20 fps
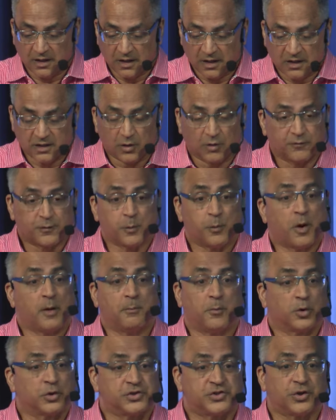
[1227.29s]
You know, if we want
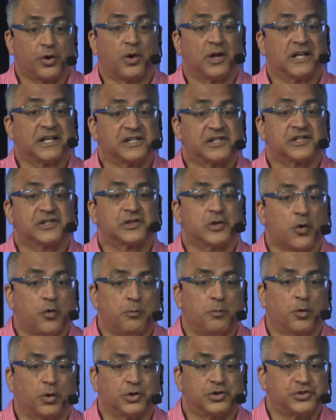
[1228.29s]
more joy, let's sow
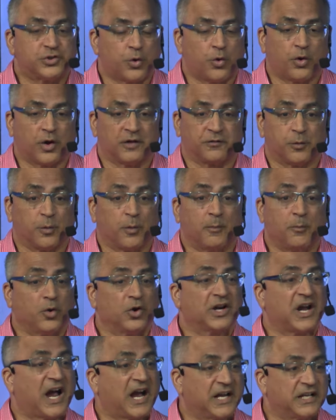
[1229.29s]
more joy. If we want more
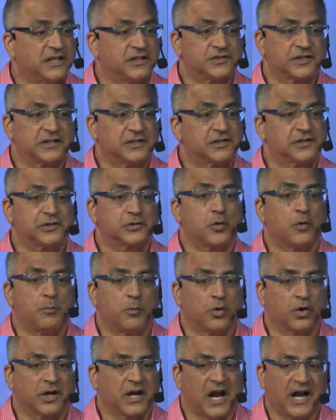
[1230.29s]
kindness, let's sow
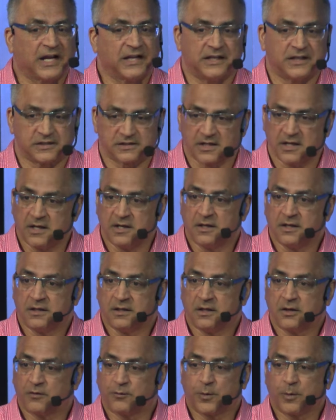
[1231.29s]
more kindness.
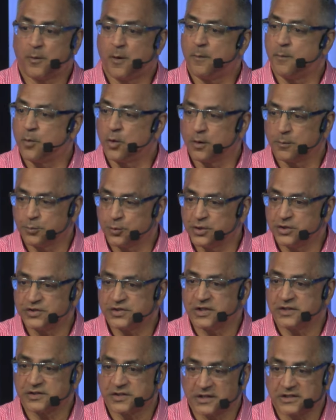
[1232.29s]
You know, if we want more
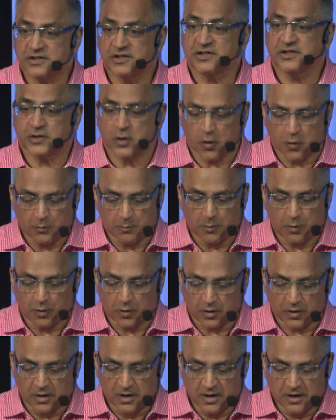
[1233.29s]
appreciation, let's sow
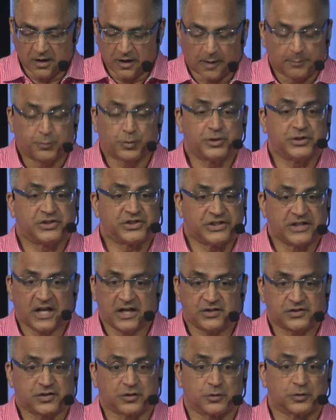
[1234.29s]
more
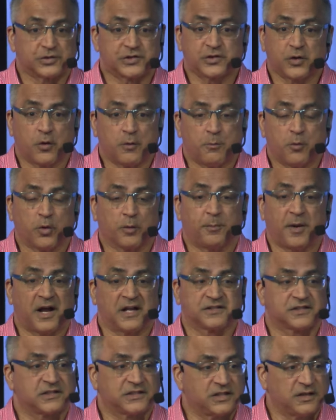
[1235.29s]
appreciation or sow more
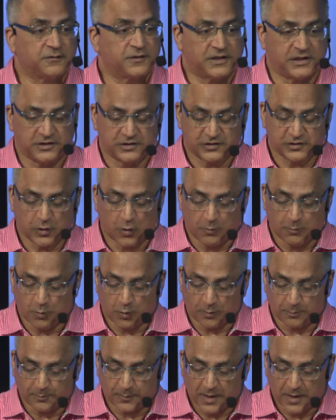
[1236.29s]
positivity, sow
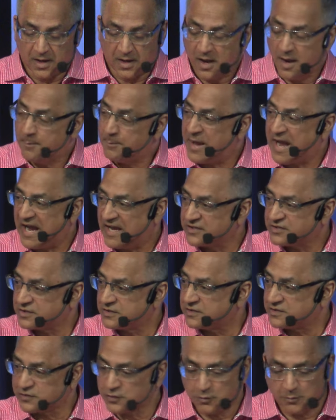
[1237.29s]
more passion,
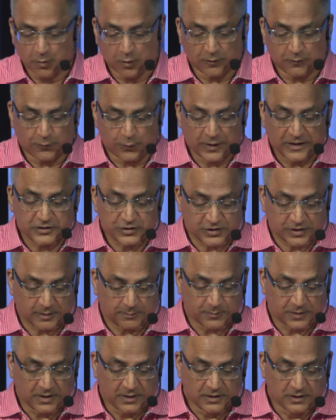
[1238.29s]
sow more
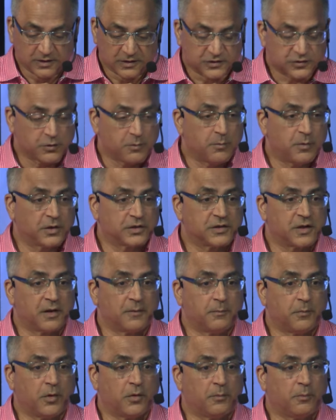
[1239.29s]
friendship, sow more,
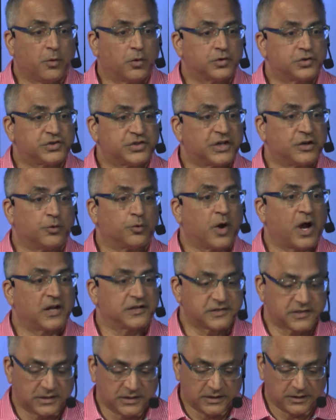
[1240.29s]
more
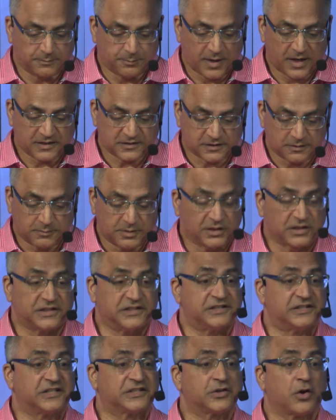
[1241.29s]
generosity and
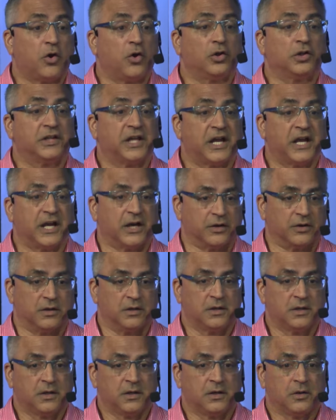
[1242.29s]
possibilities. It's all there
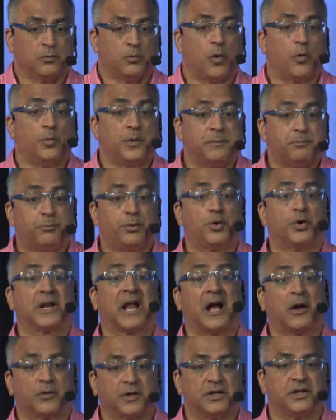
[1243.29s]
what we put
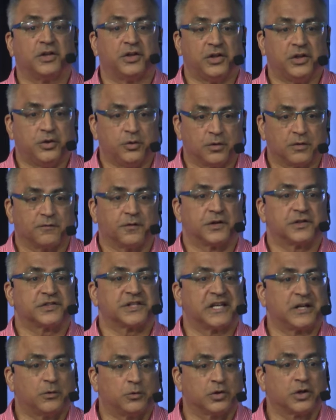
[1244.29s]
out into the universe,
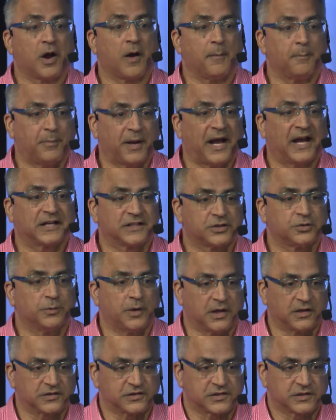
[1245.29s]
it'll come back to
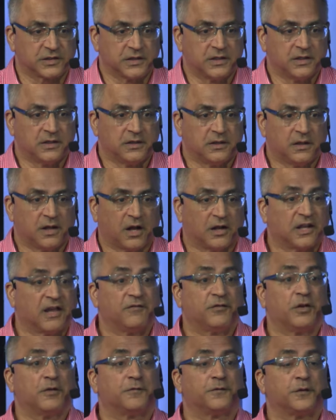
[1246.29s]
us. A
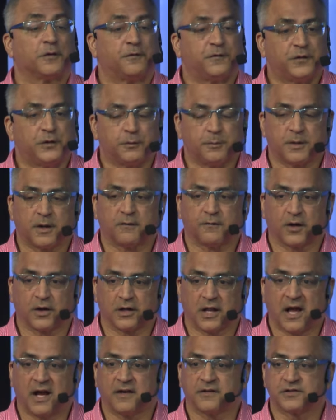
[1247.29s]
level of fulfillment of our
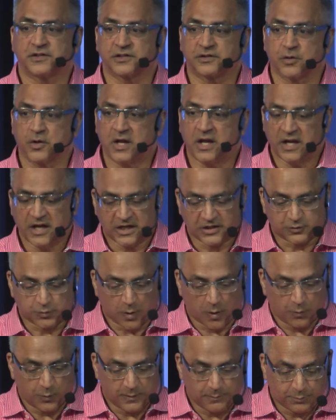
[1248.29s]
lives is, is
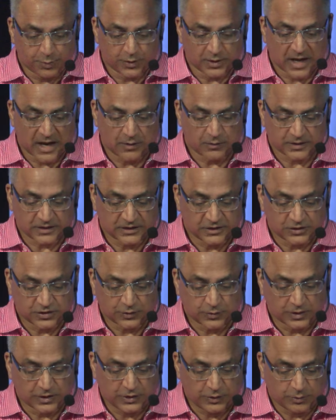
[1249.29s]
what we put out into
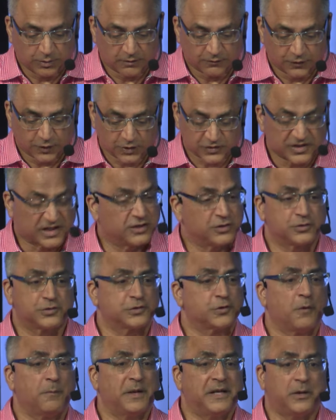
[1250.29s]
the universe. And there's
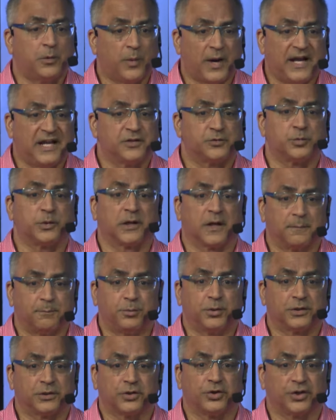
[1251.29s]
so many ways we can
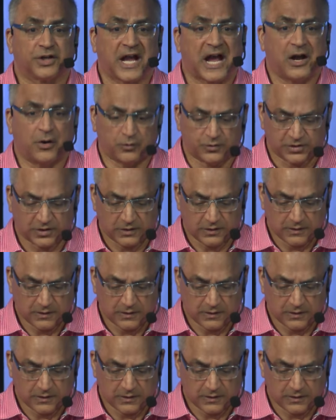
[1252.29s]
put good out.